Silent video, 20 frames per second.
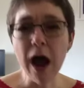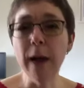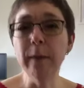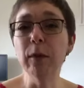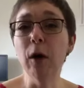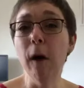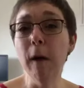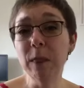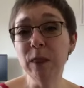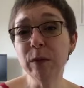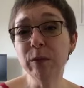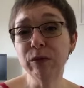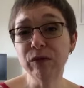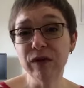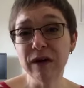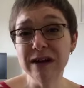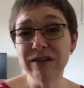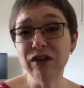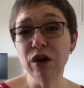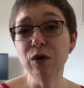On the
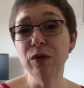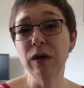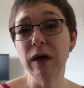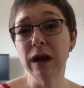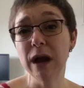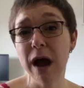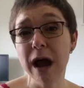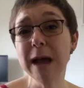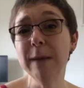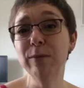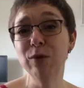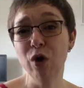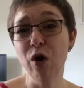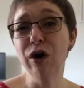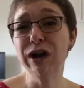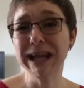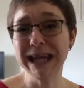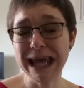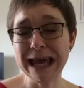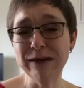proviso that I am
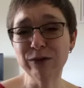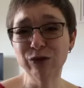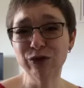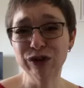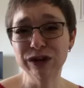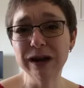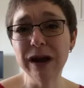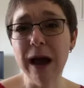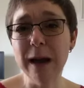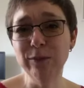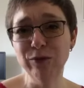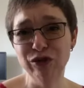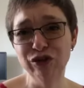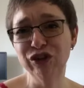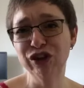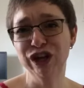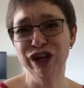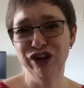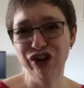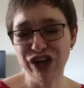not an accountant, I'm
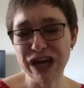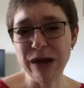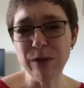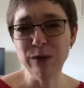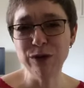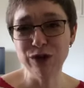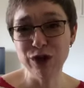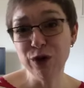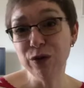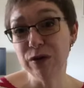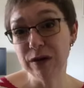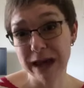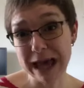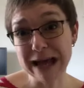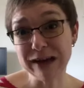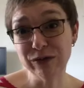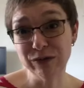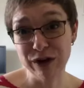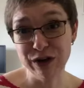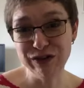just going to share with you the
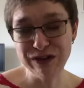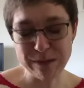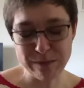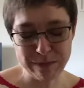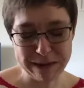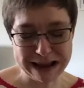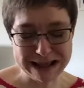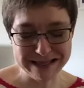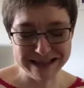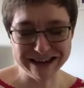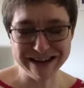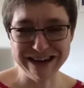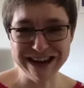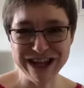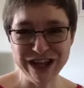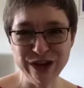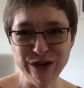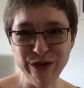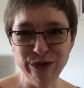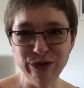cash flow template that
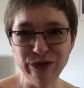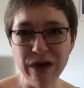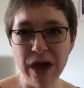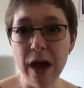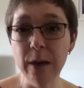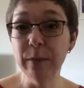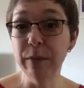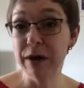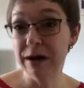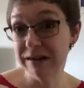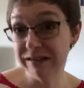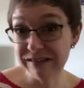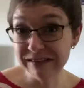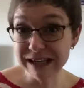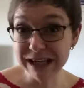I use personally